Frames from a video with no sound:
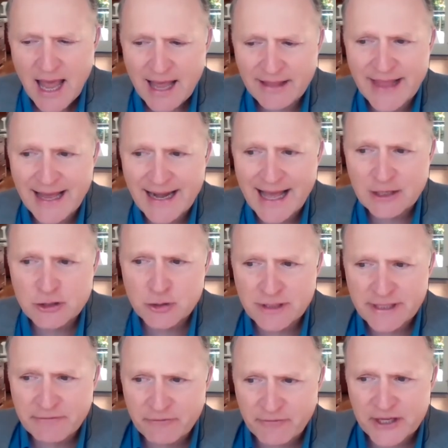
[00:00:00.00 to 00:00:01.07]
And that actually
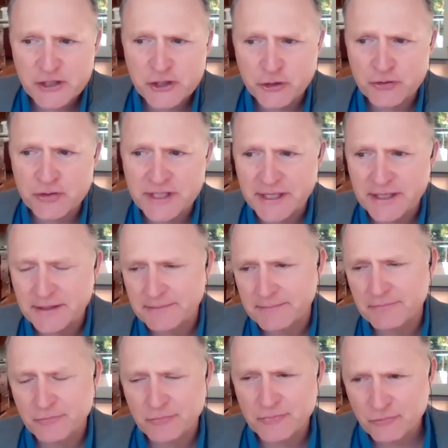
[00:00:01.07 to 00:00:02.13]
features
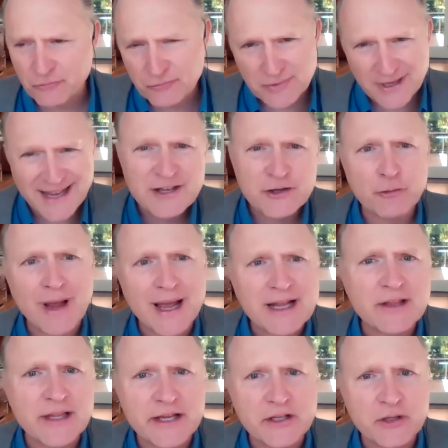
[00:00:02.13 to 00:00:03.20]
in
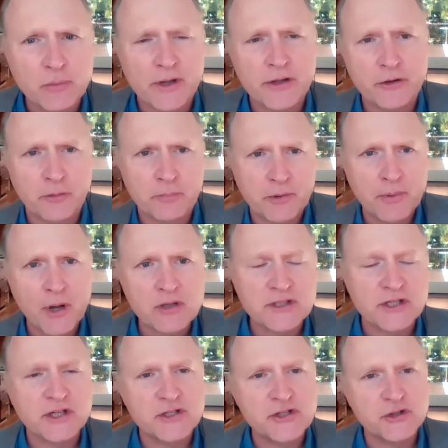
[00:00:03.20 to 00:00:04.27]
indirectly to what you're proposing
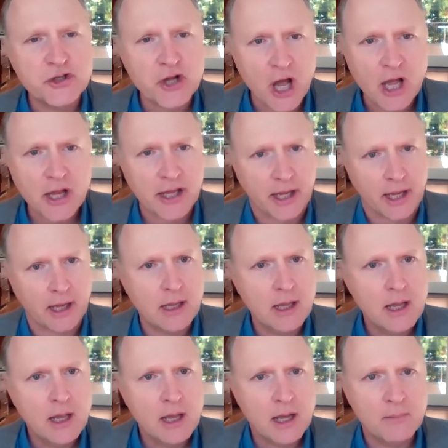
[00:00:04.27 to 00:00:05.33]
because you're talking
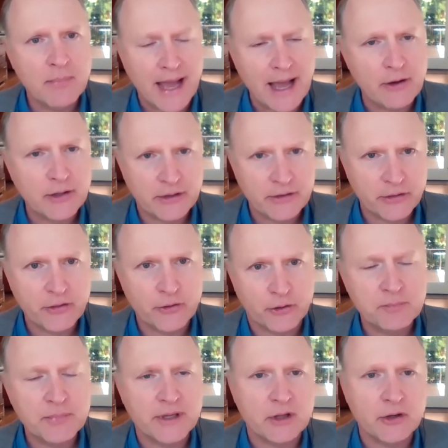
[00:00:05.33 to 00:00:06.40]
about in the third
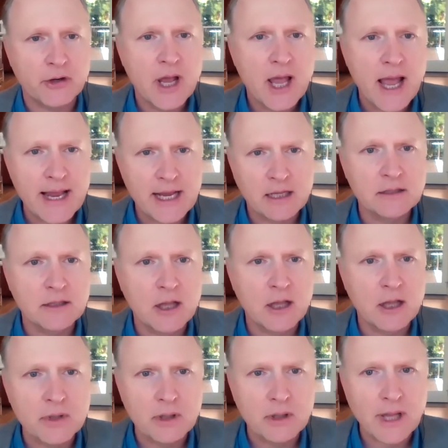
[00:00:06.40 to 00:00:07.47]
pillar a
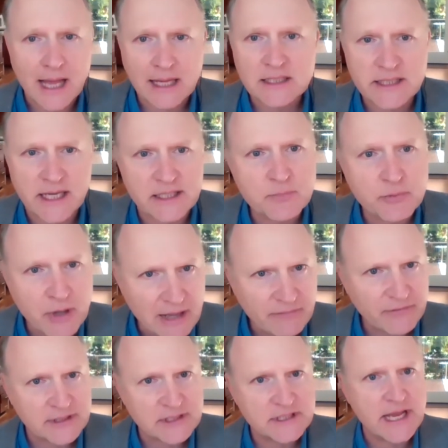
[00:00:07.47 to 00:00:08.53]
global excess
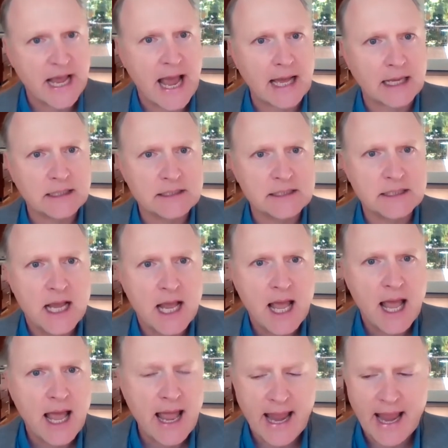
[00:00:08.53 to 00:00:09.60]
profits tax
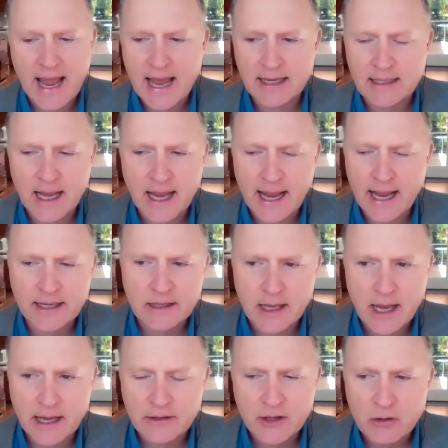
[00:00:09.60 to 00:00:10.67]
and and
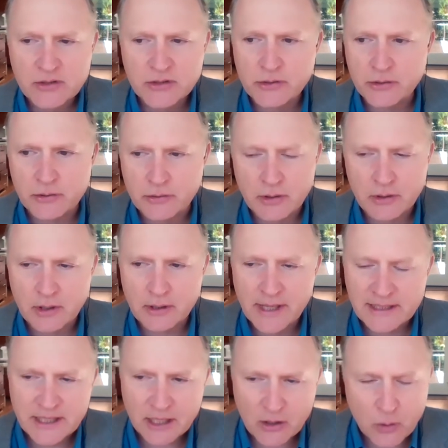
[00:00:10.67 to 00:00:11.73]
and those are
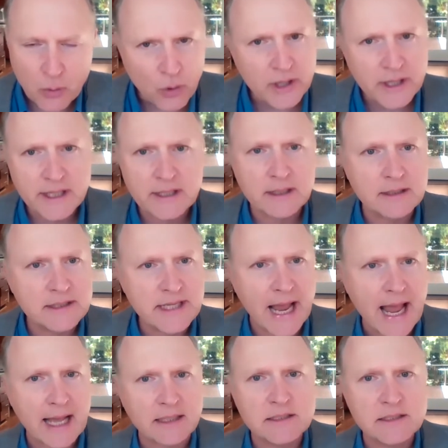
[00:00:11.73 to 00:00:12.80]
that's a quirky
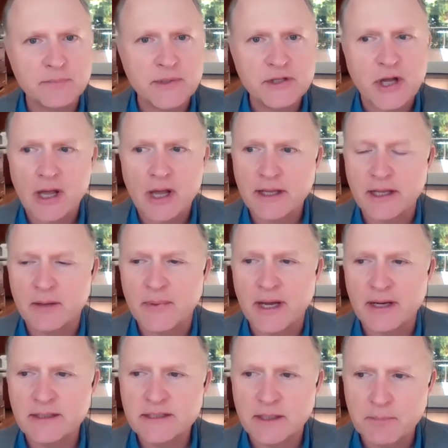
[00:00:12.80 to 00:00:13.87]
tax to be talking about
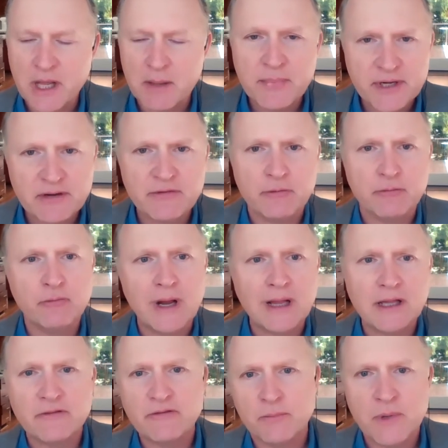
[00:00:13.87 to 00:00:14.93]
it's a, a, bit of a relic
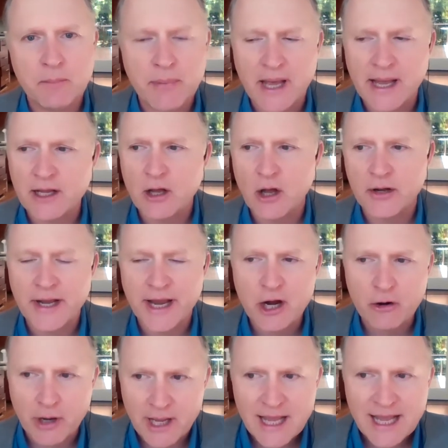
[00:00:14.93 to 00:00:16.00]
from a bygone
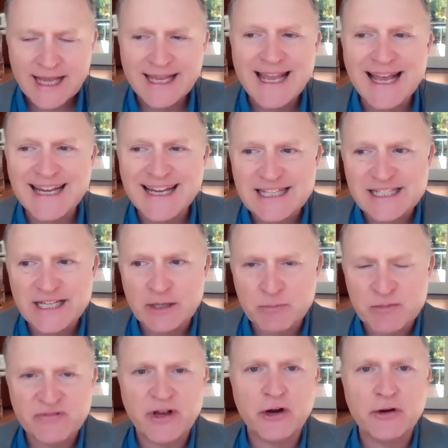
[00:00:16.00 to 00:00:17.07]
era yet it seems
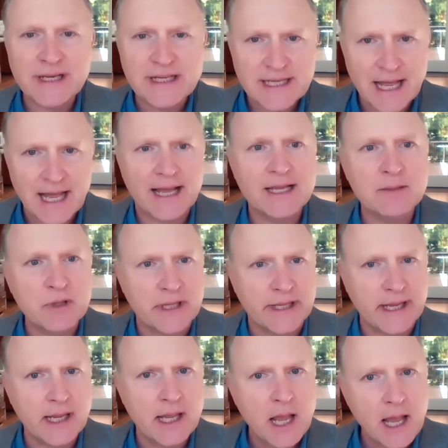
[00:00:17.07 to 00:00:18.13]
very
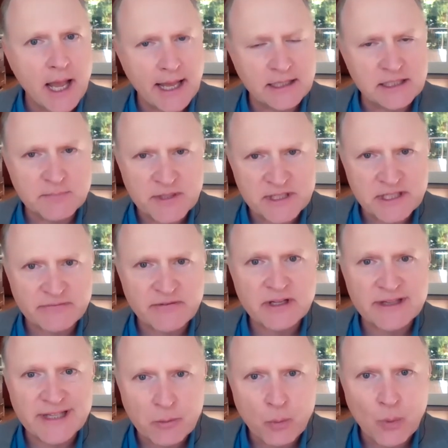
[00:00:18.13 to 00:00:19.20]
timely and
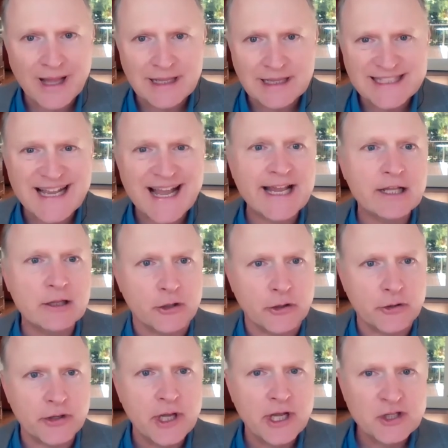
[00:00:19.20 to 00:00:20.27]
specifically well tailored
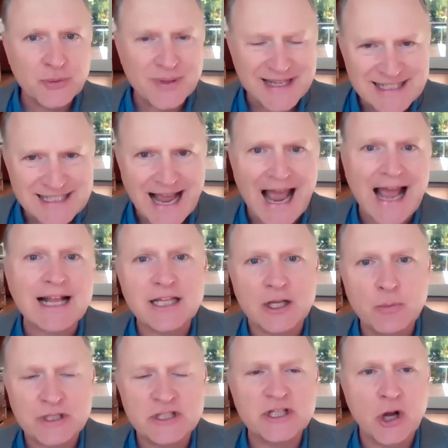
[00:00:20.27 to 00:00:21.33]
to exactly
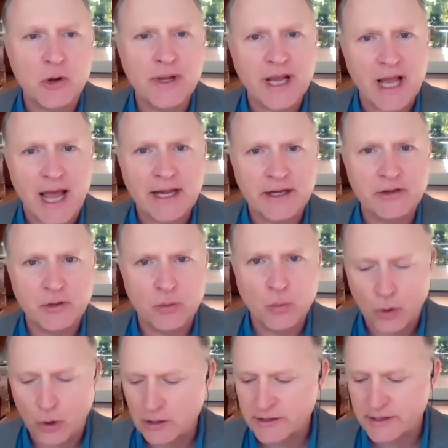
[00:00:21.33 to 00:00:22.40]
what's going on in the
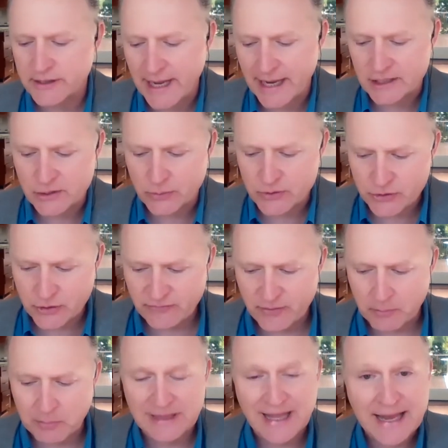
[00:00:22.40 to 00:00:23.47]
world today so it's sort of a
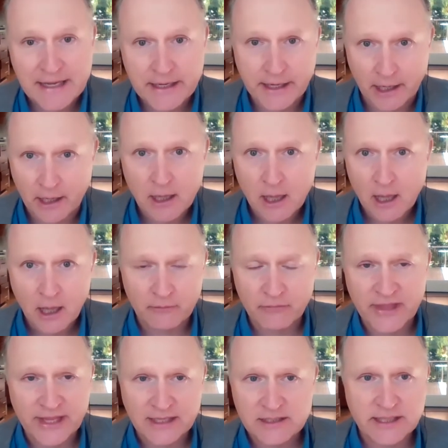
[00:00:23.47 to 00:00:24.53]
blending of
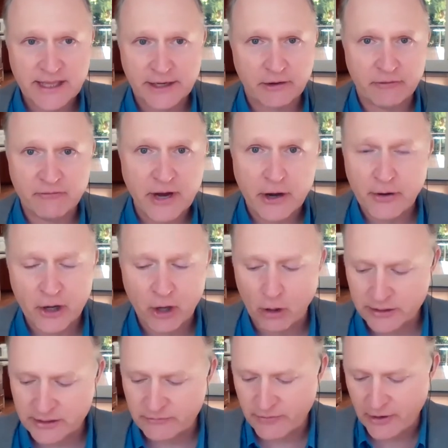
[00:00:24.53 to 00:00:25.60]
things that are very old
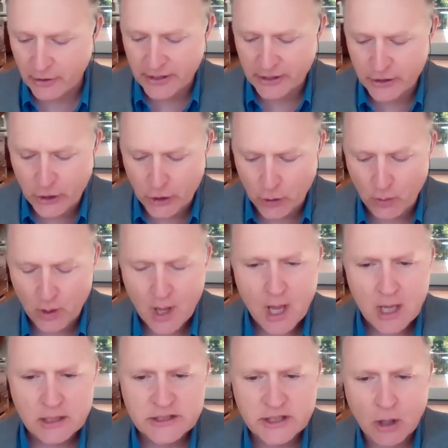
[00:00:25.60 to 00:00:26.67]
and very new
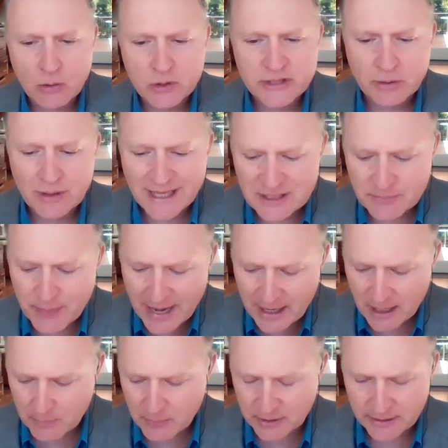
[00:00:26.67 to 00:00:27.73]
so so let's back
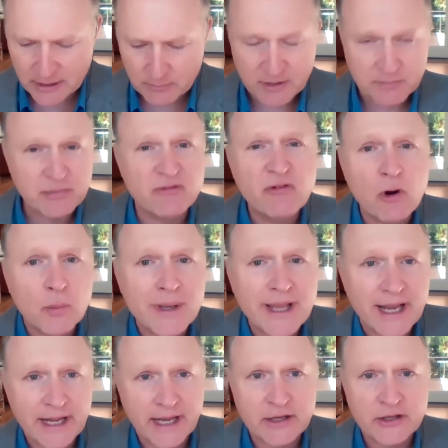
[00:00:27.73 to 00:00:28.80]
up a little bit before we get
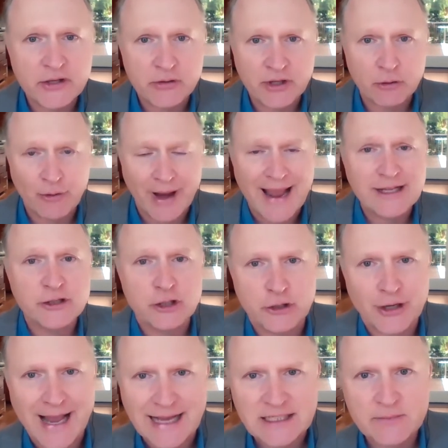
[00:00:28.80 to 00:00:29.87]
into the granular
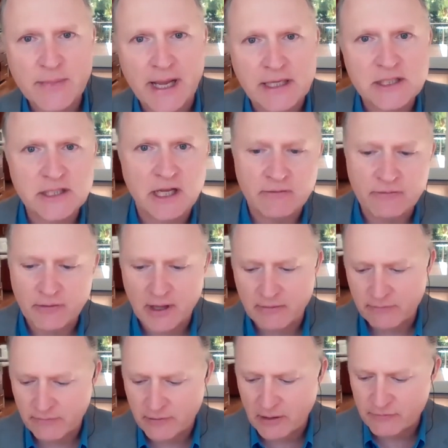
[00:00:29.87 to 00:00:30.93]
aspects of of,
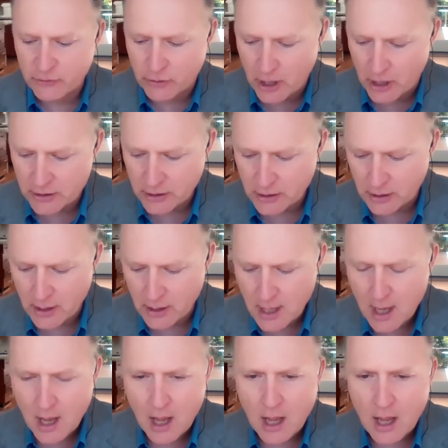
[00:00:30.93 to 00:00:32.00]
of your article
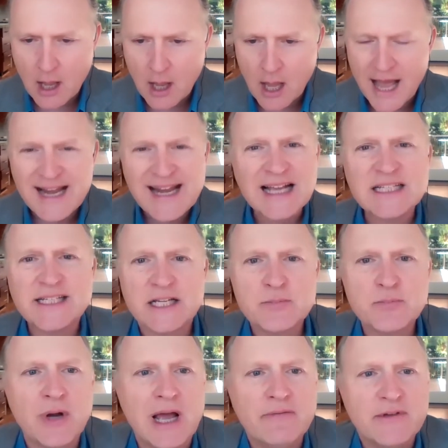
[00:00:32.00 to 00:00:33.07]
uh, an excess
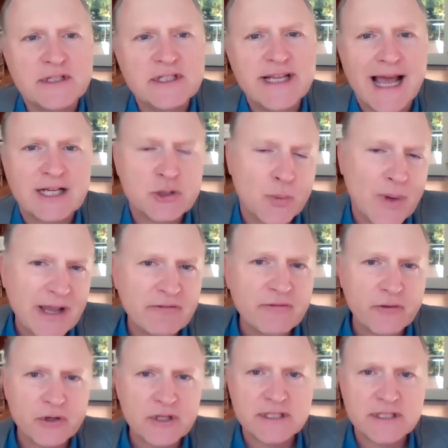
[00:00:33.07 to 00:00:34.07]
profits tax when i first